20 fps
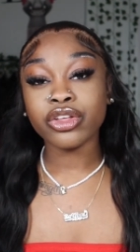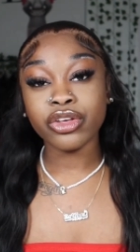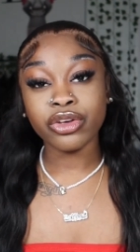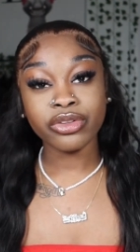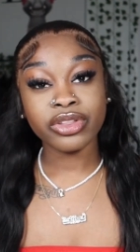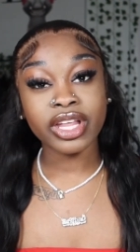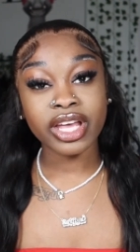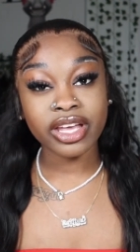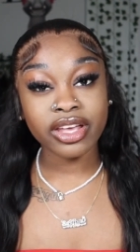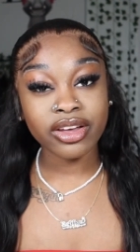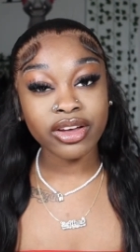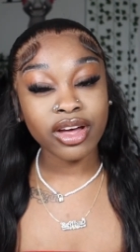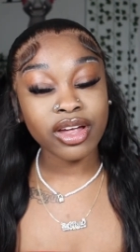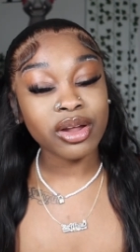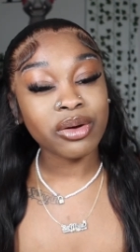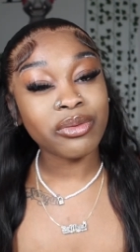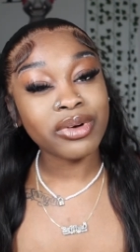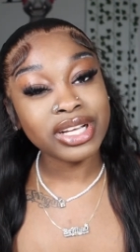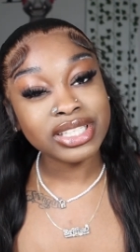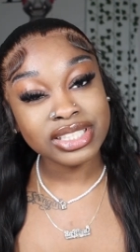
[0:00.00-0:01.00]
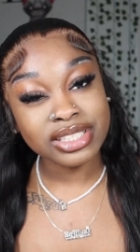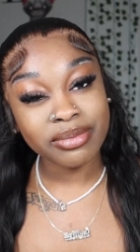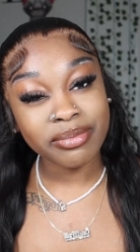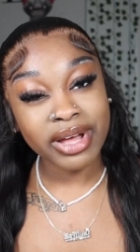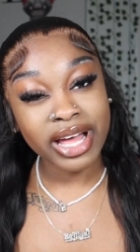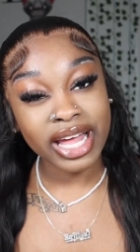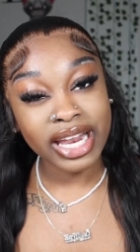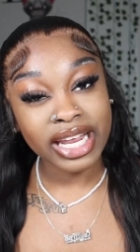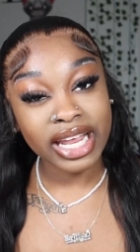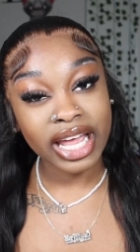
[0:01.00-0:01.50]
you think you're going to want
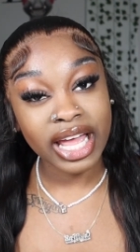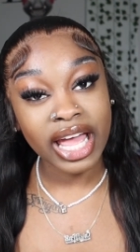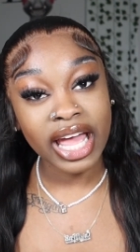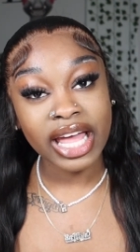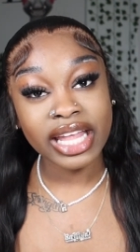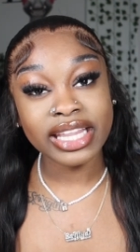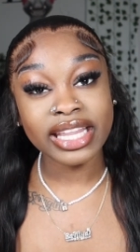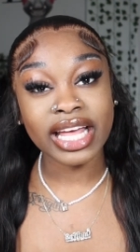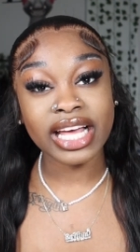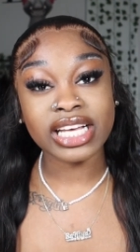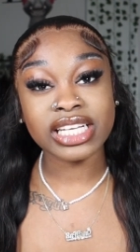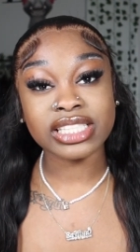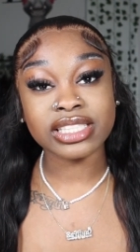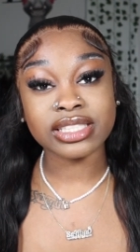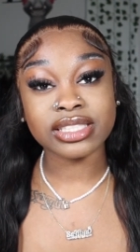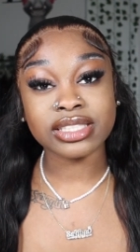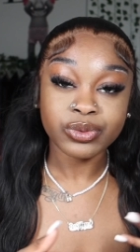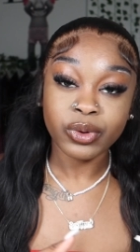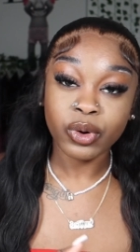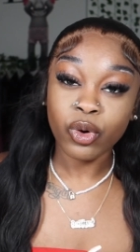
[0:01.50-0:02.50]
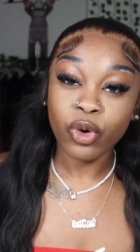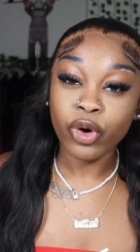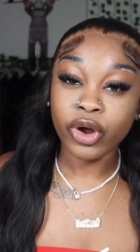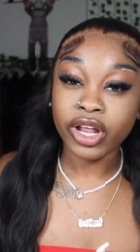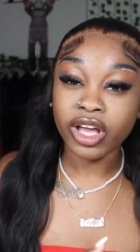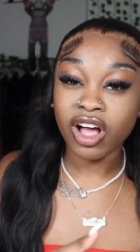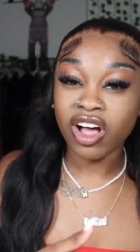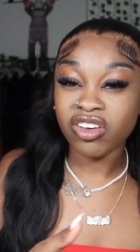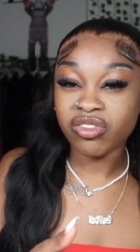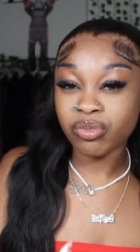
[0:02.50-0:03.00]
somebody that's
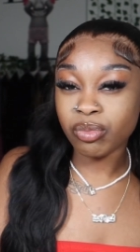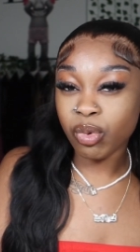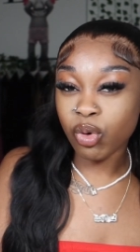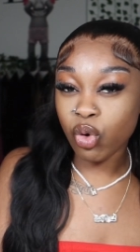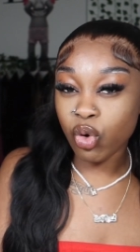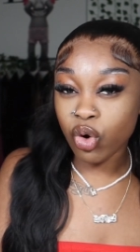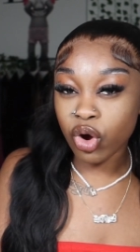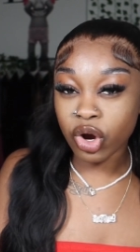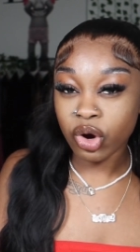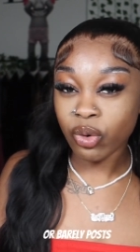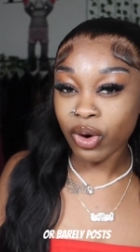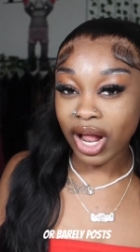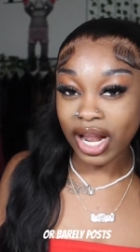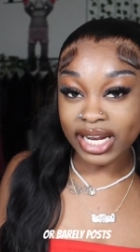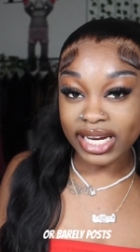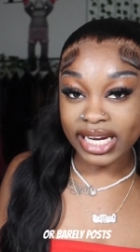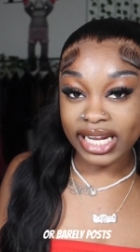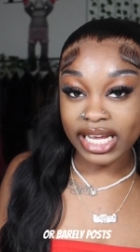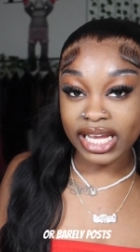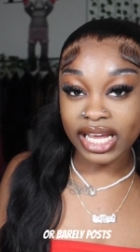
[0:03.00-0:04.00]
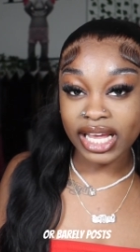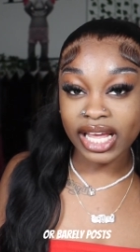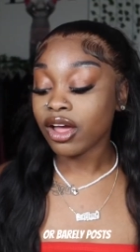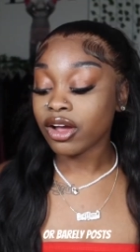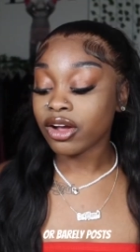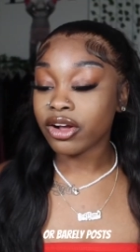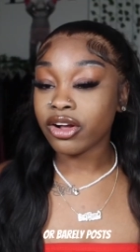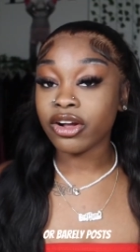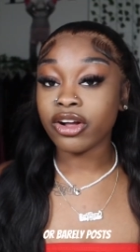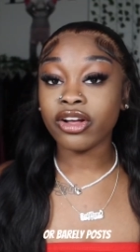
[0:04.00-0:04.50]
recording off poor quality.
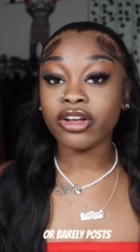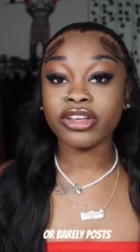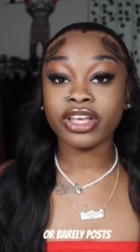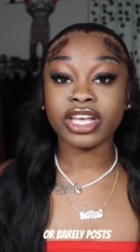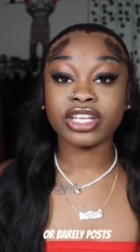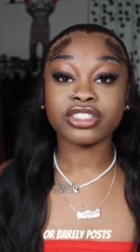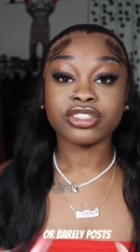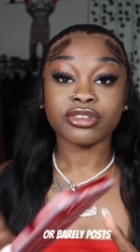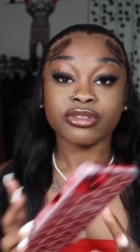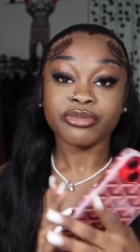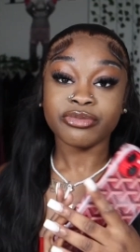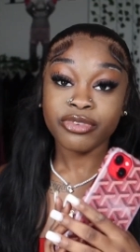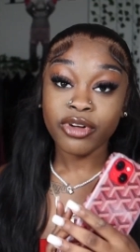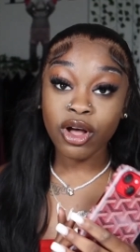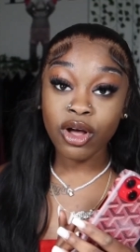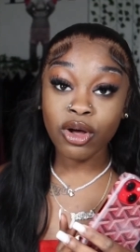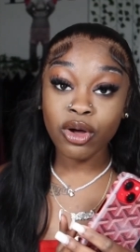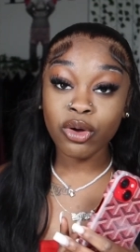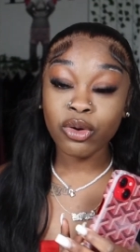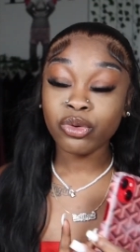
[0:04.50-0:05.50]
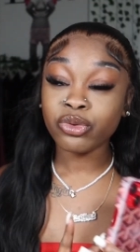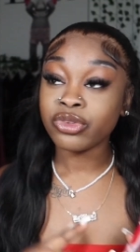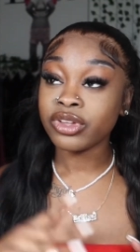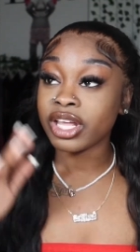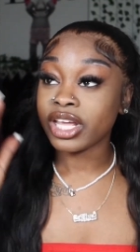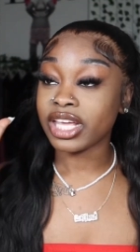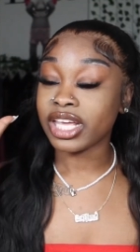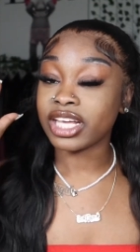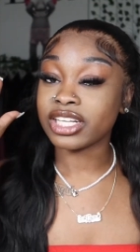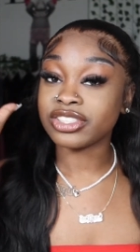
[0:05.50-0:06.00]
Girl, get your phone,
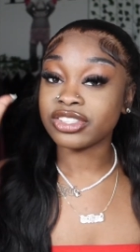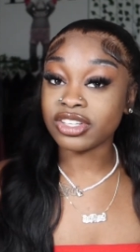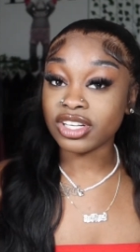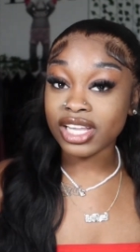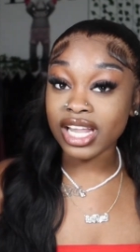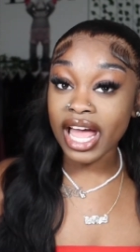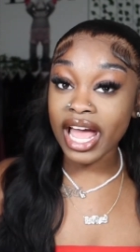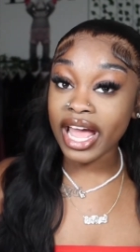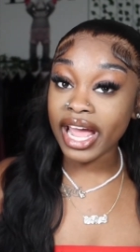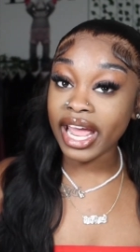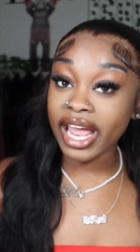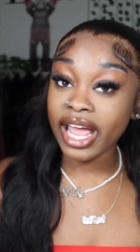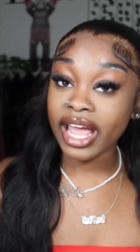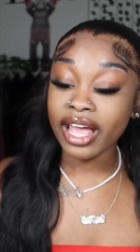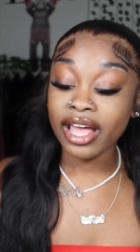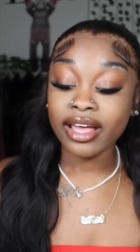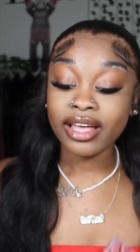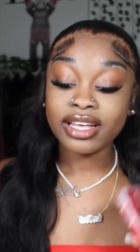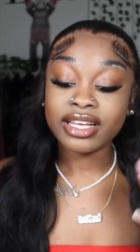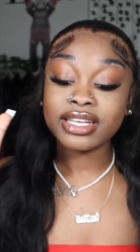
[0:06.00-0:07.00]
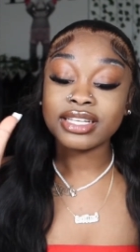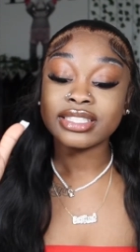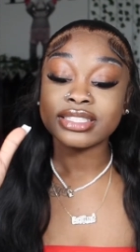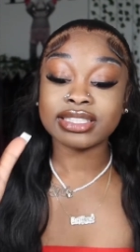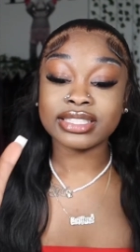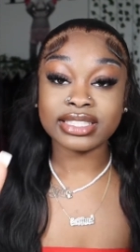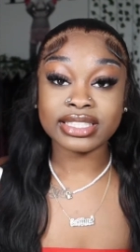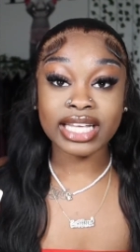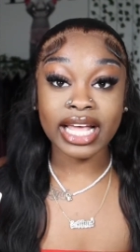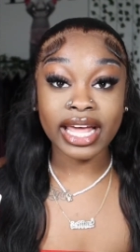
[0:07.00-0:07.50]
get your light,
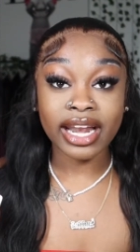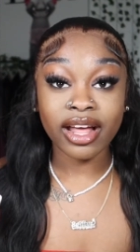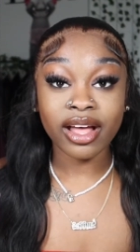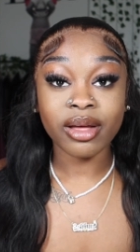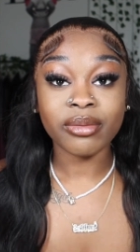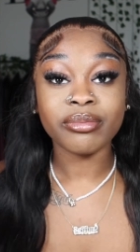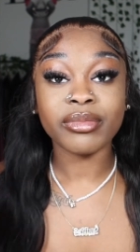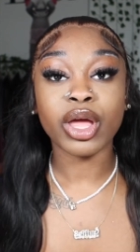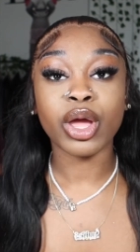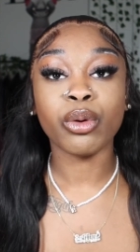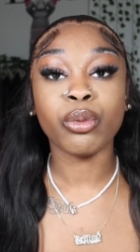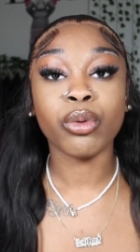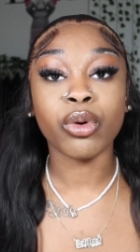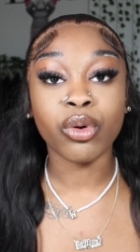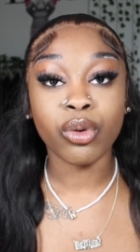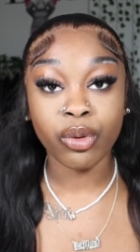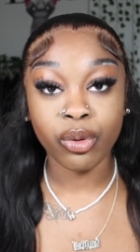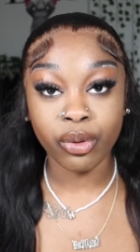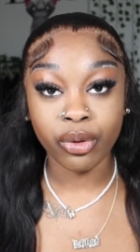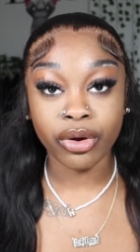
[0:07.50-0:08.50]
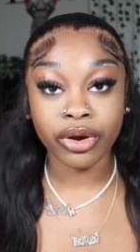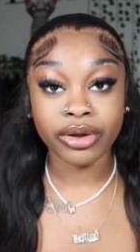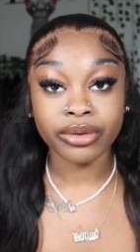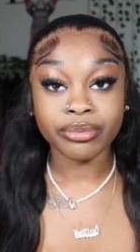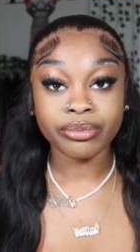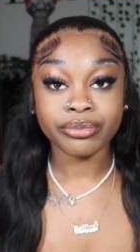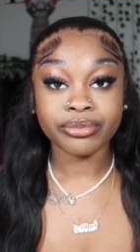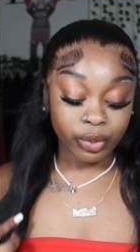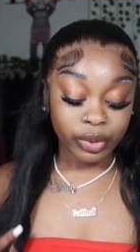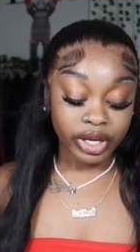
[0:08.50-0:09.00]
set up, and record.
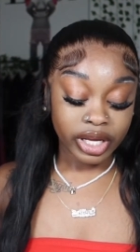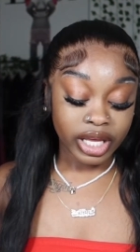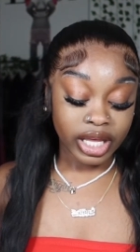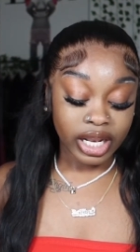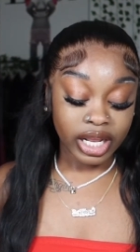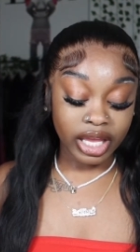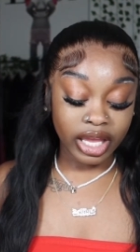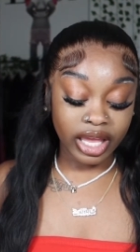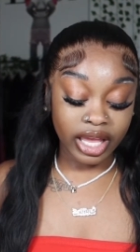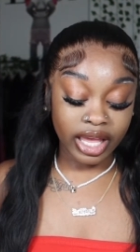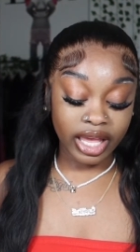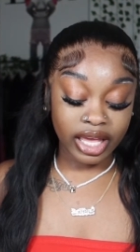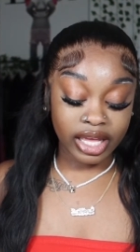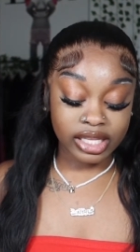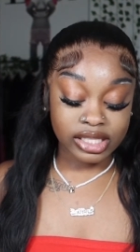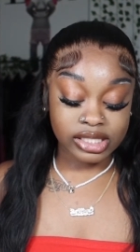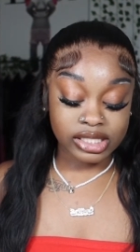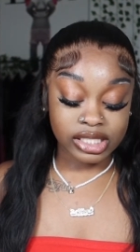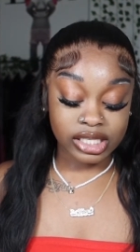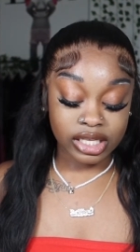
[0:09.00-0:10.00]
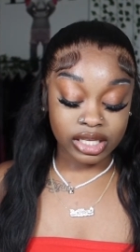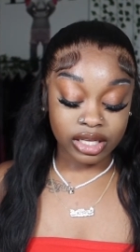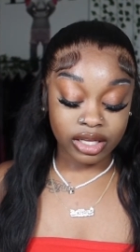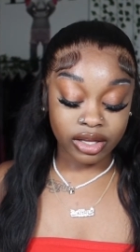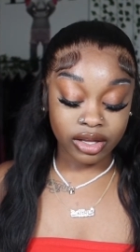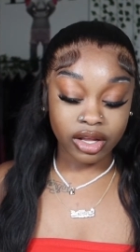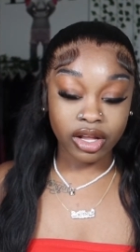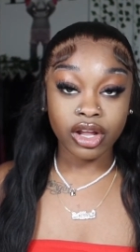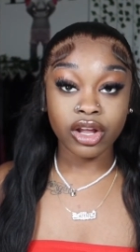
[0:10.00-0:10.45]
We're gonna get into